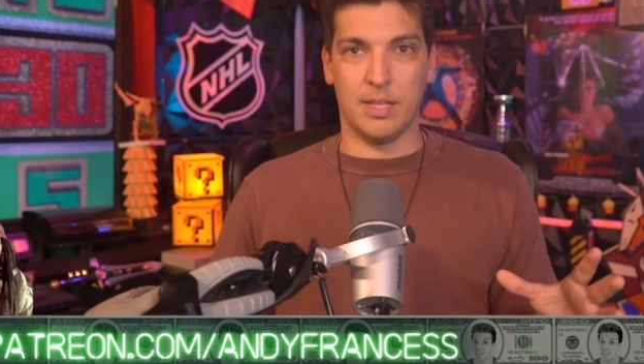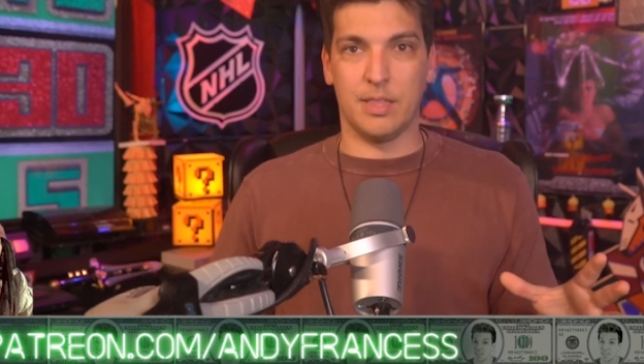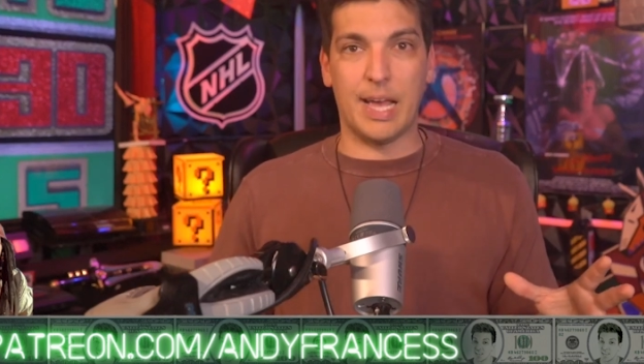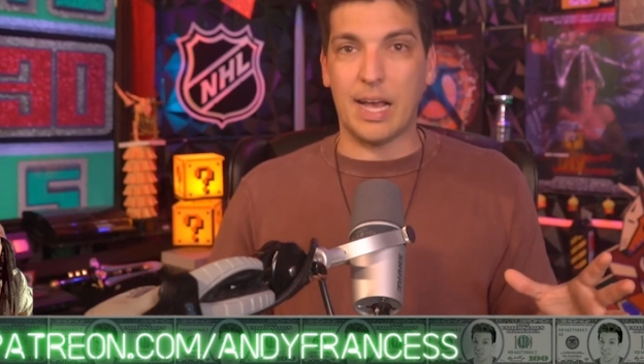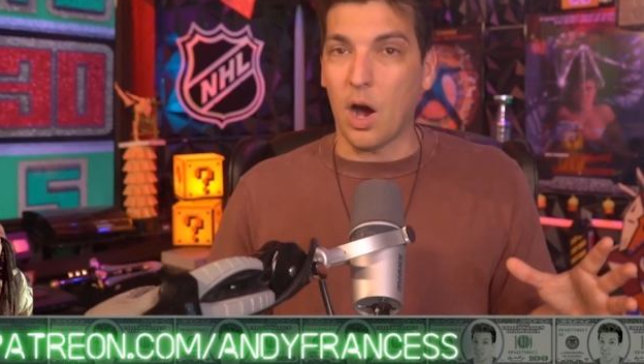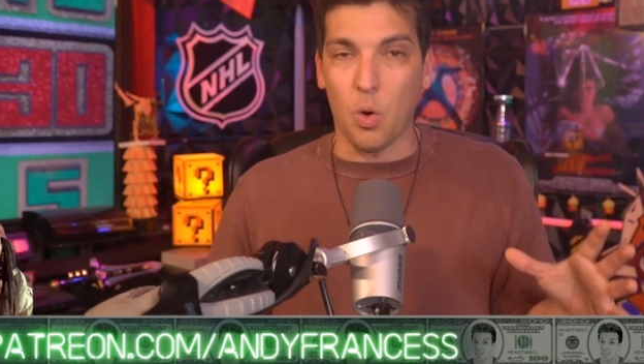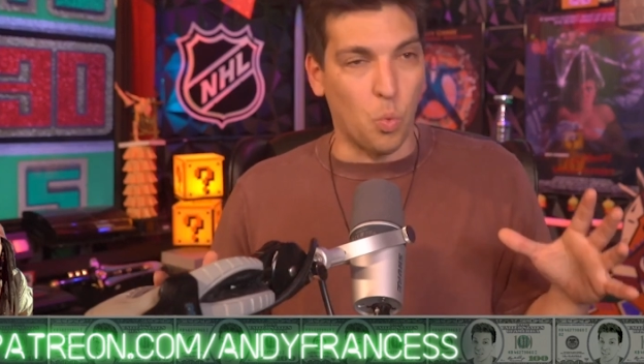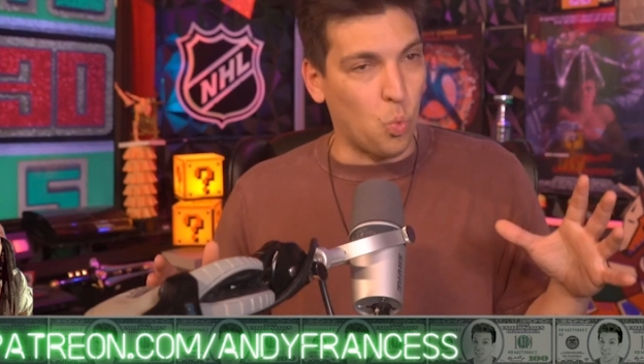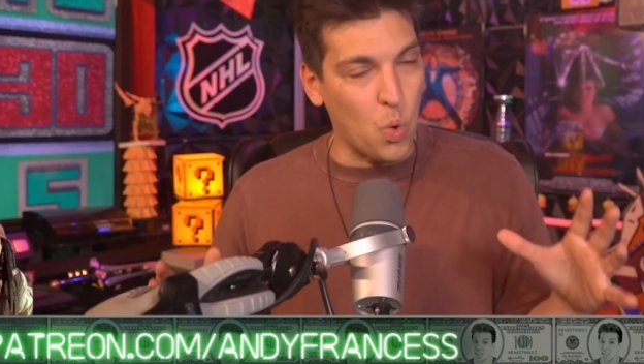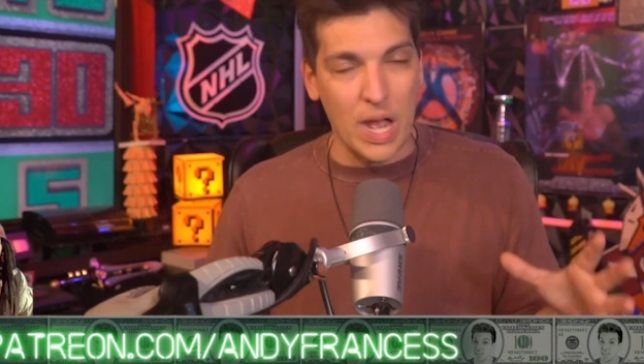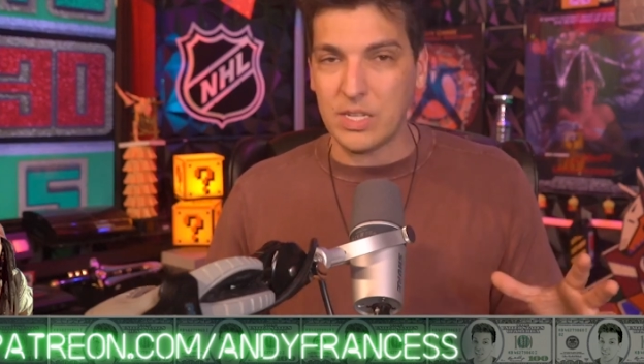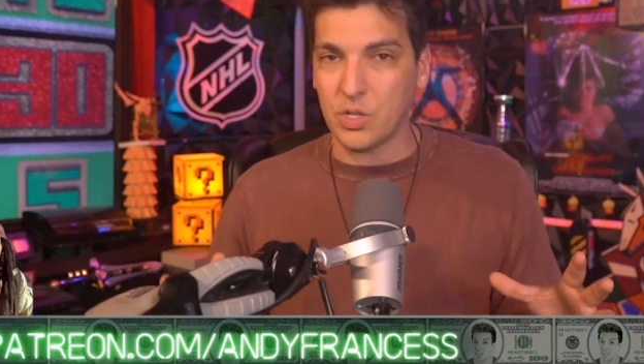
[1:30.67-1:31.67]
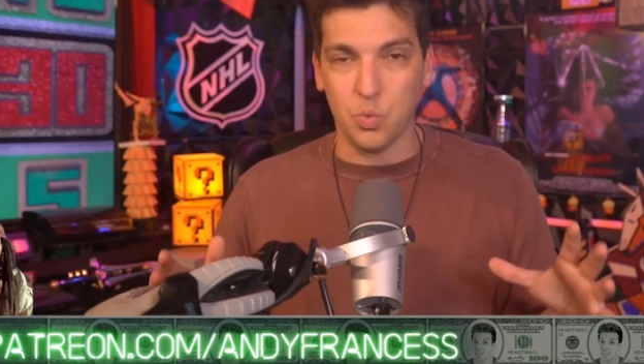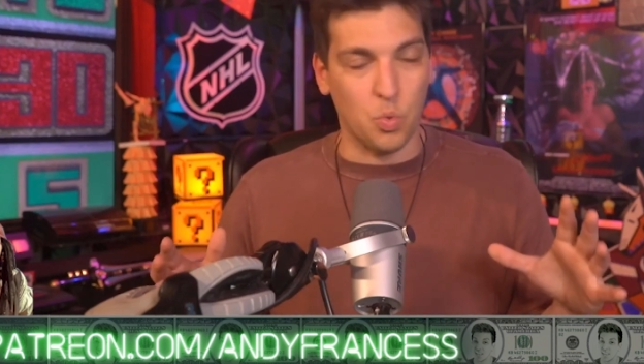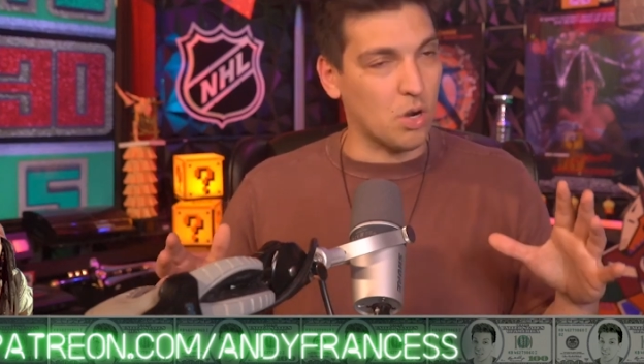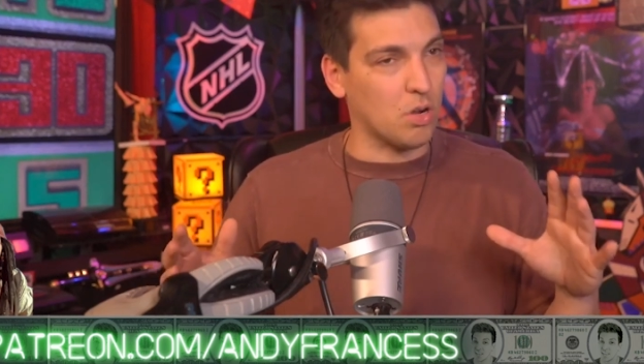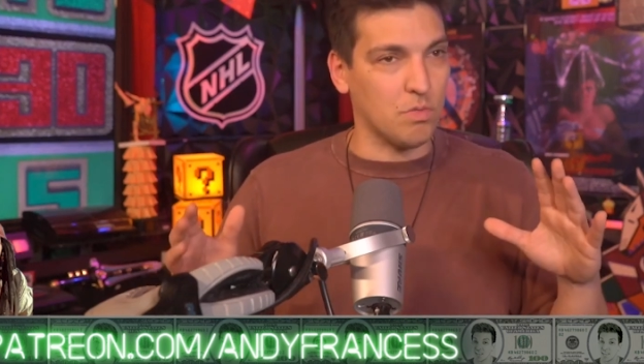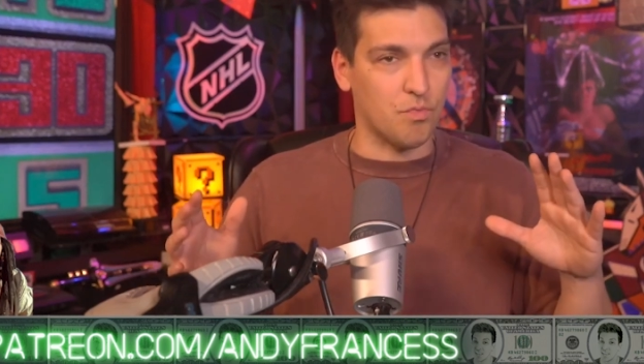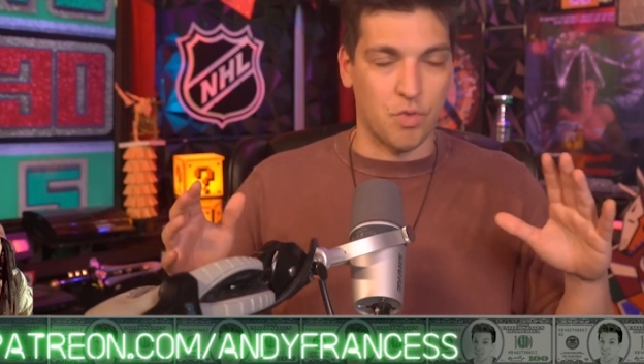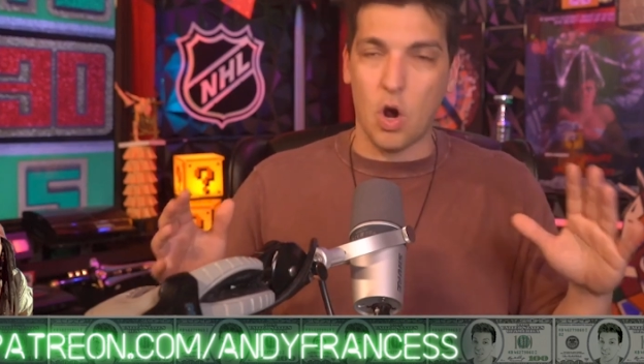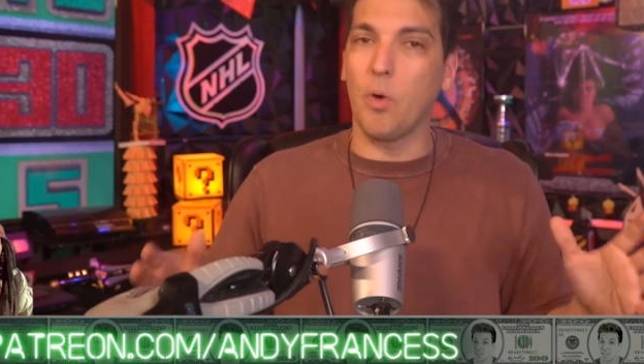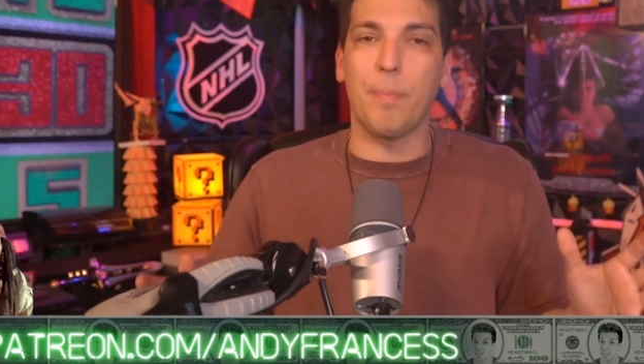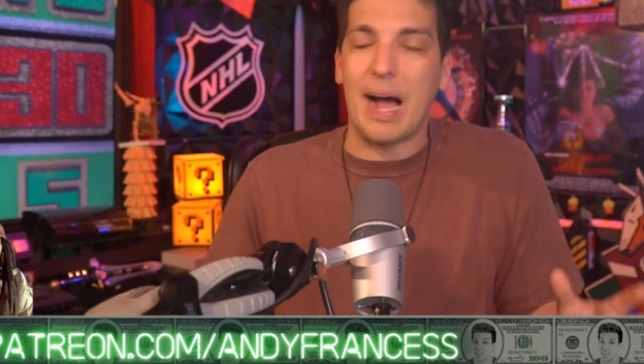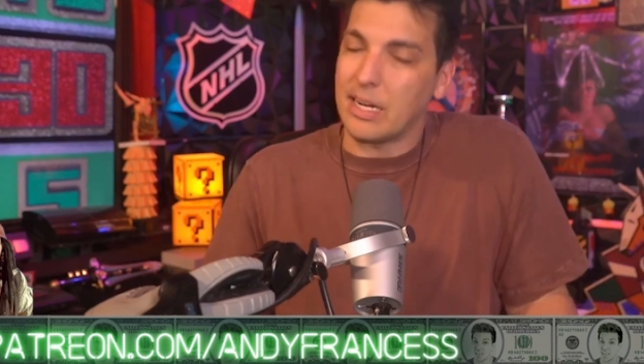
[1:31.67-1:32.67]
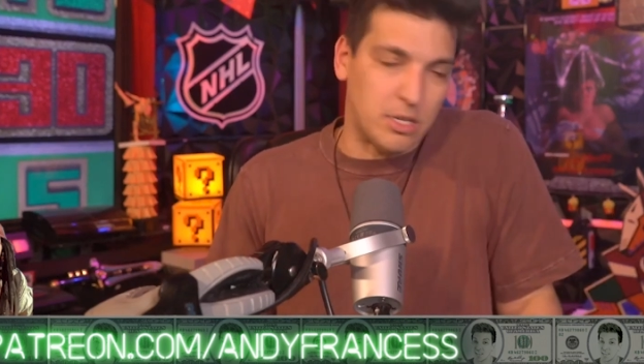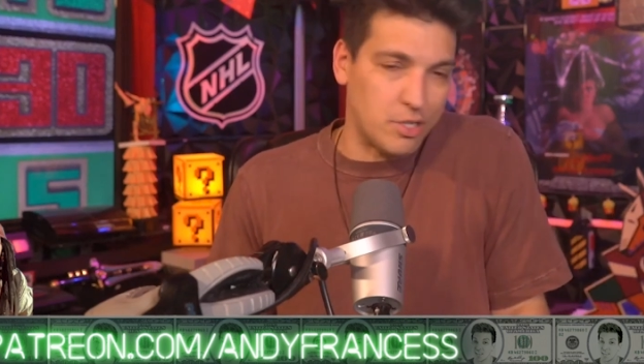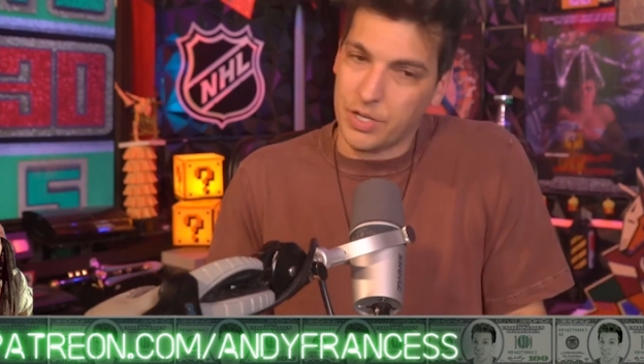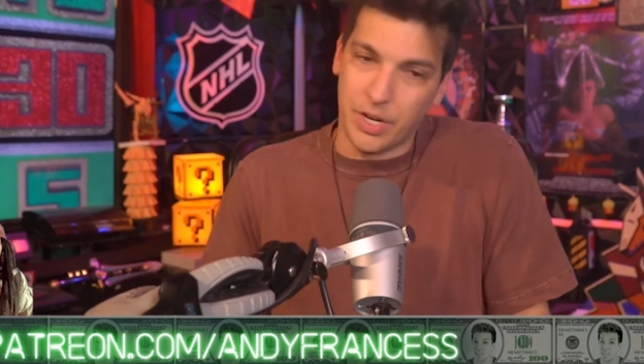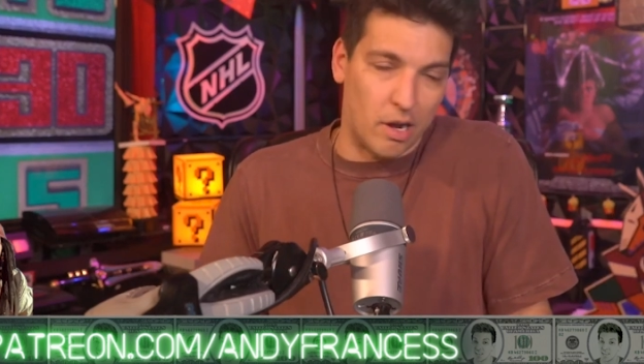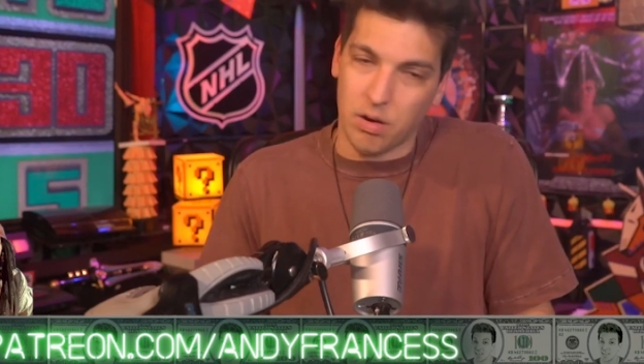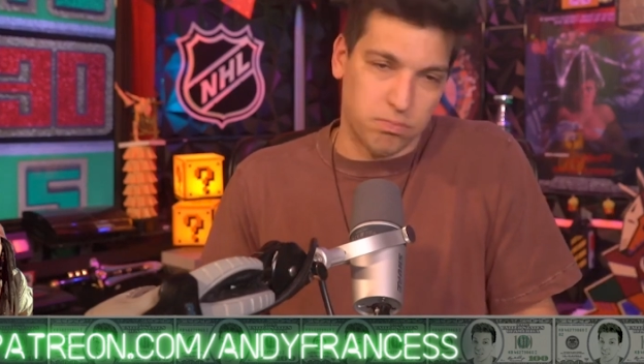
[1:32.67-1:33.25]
like a Westworld robot, just, you